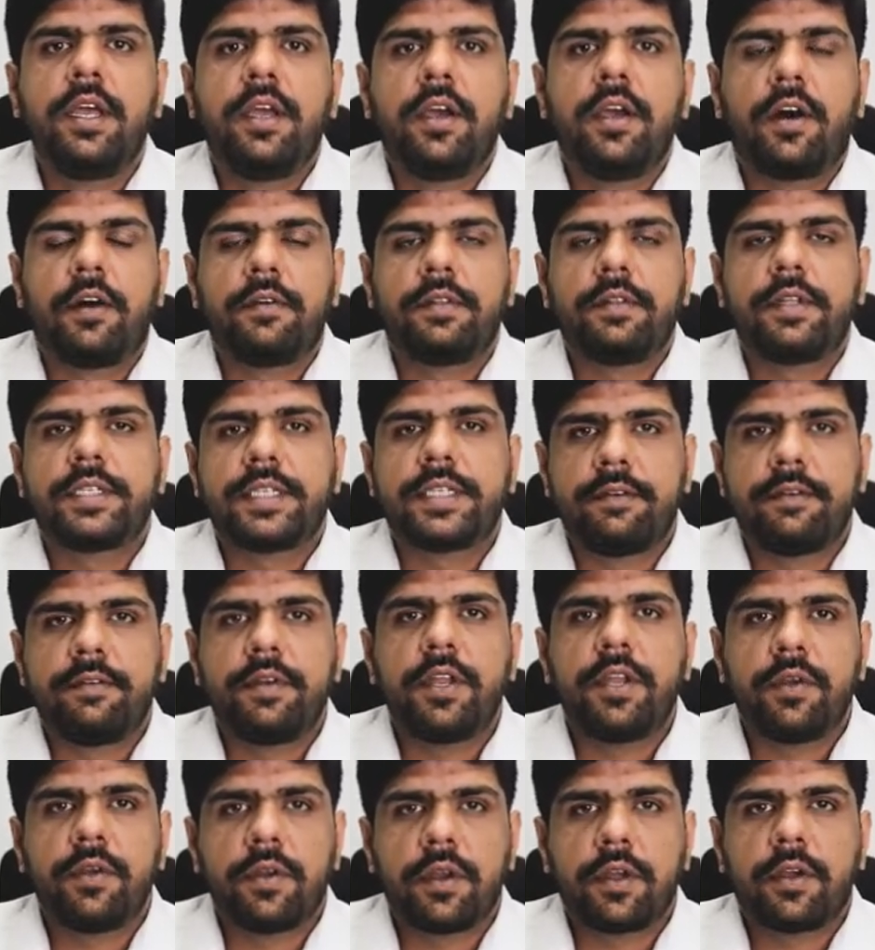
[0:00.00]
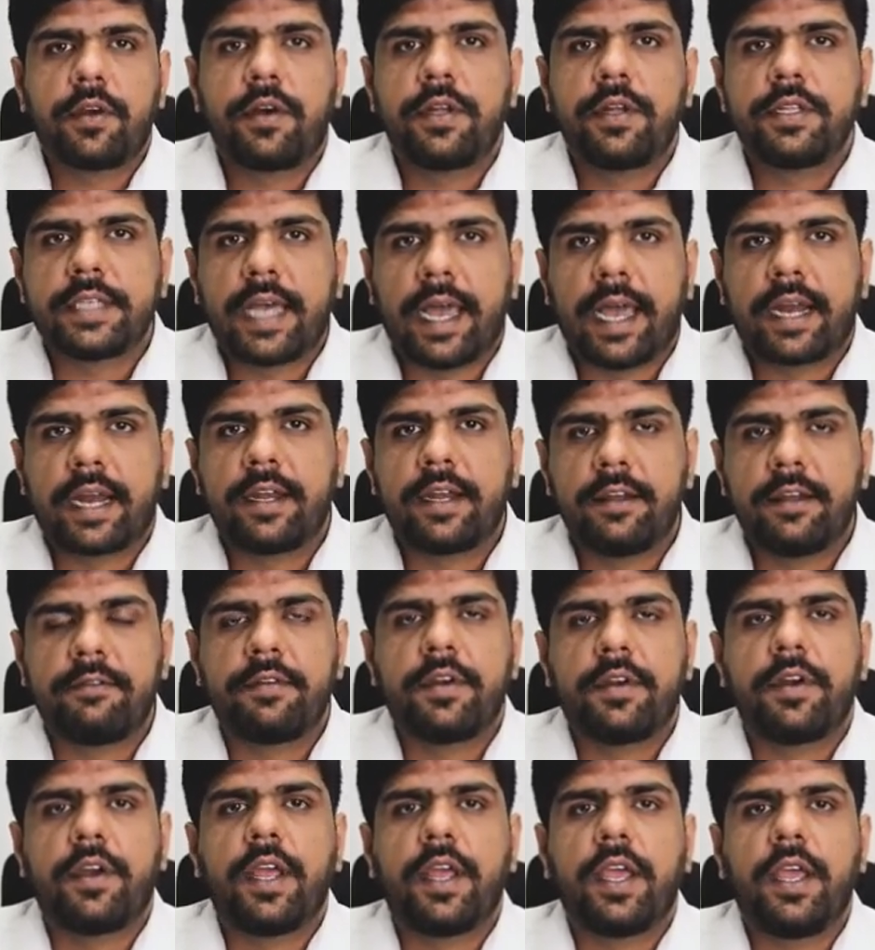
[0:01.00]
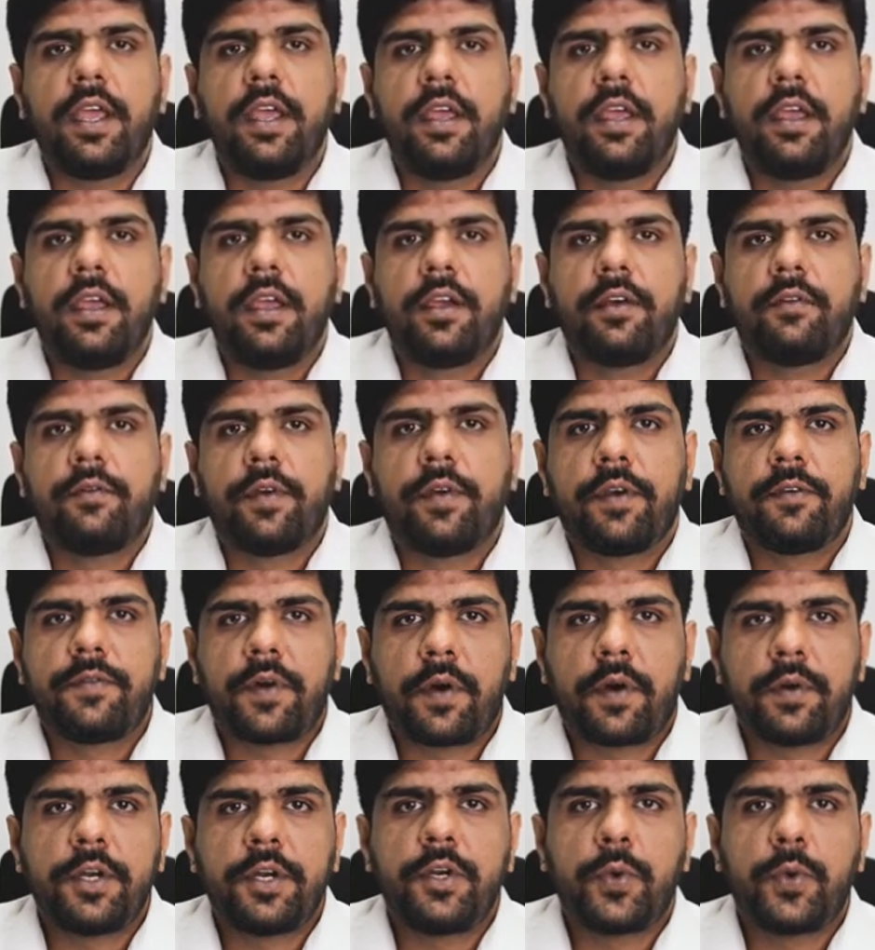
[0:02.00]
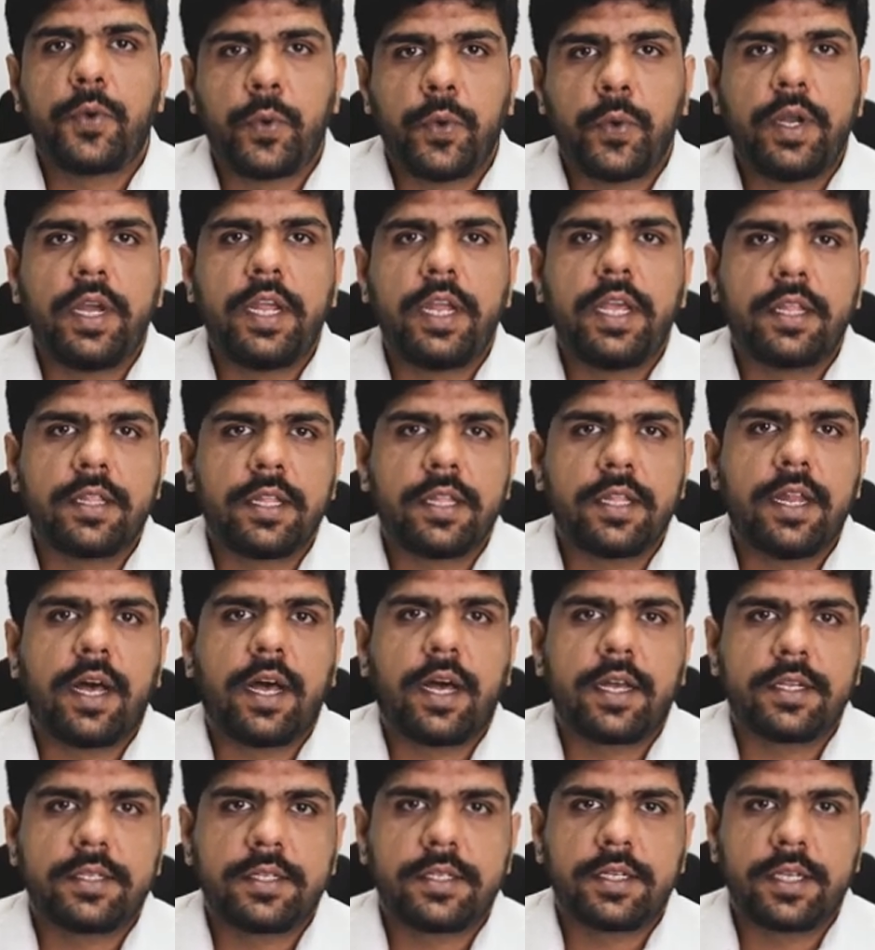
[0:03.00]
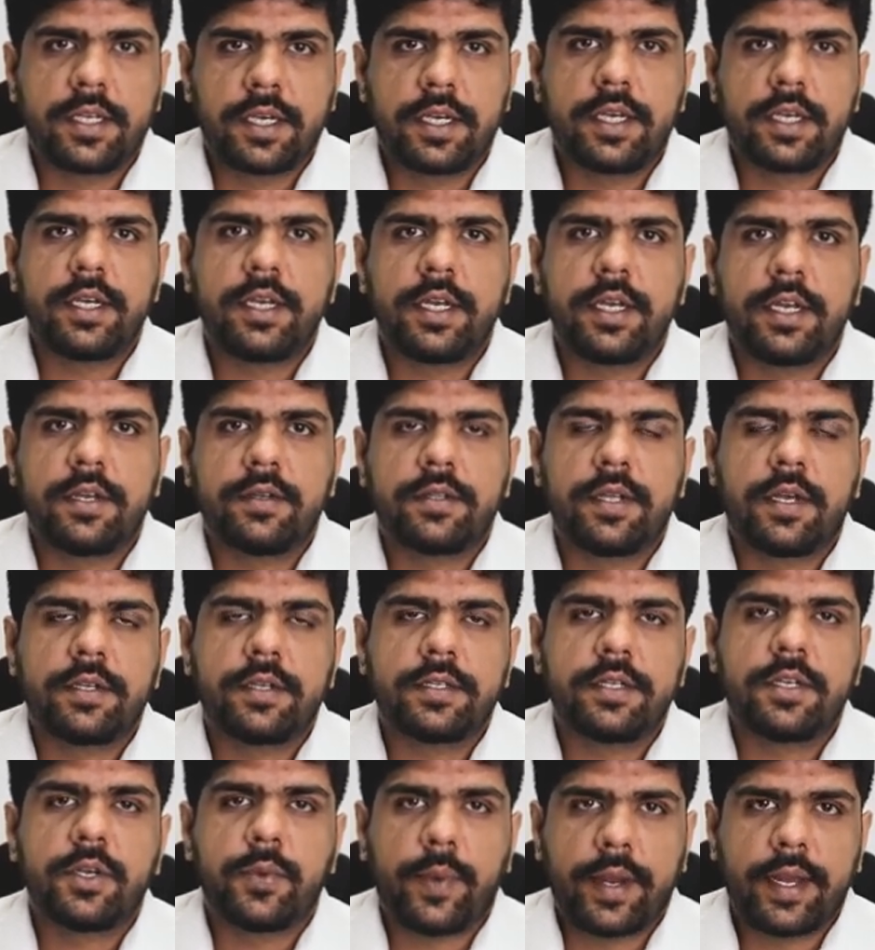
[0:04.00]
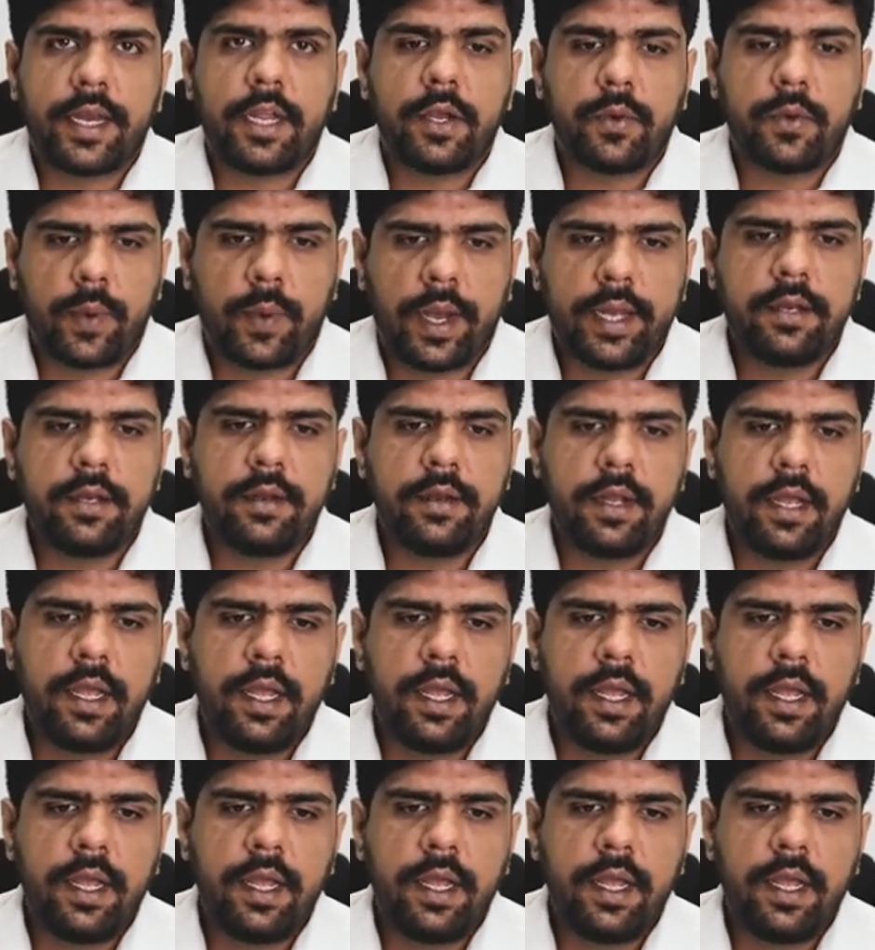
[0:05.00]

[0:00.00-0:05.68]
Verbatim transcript: of the 70 unicorns active today were founded only in the last year, in 2021.